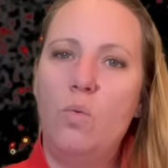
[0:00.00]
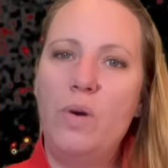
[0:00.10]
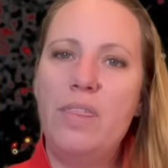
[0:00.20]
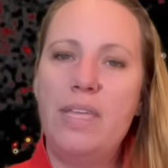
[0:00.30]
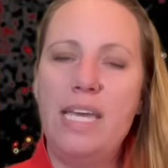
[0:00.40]

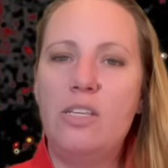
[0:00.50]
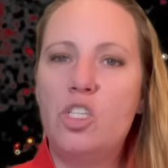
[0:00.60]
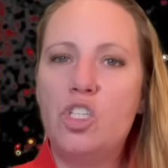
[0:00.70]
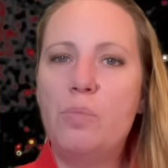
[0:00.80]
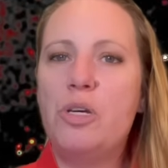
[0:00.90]
with a
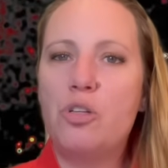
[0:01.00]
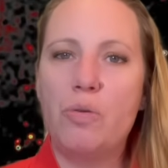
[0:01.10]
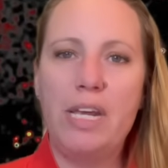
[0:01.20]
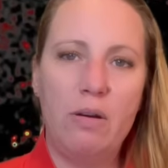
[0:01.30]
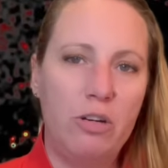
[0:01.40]

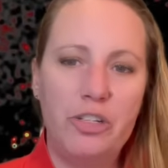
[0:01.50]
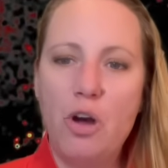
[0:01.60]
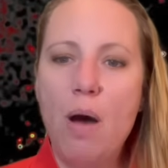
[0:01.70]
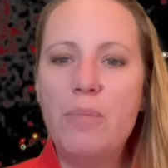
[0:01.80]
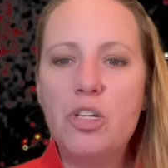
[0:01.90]
symmetry or
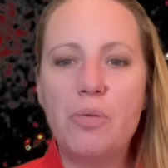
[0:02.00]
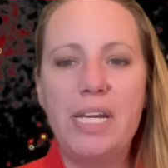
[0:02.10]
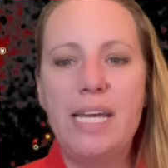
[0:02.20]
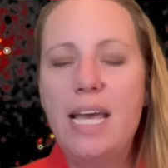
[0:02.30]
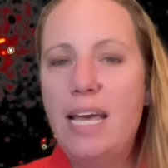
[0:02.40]
geometry.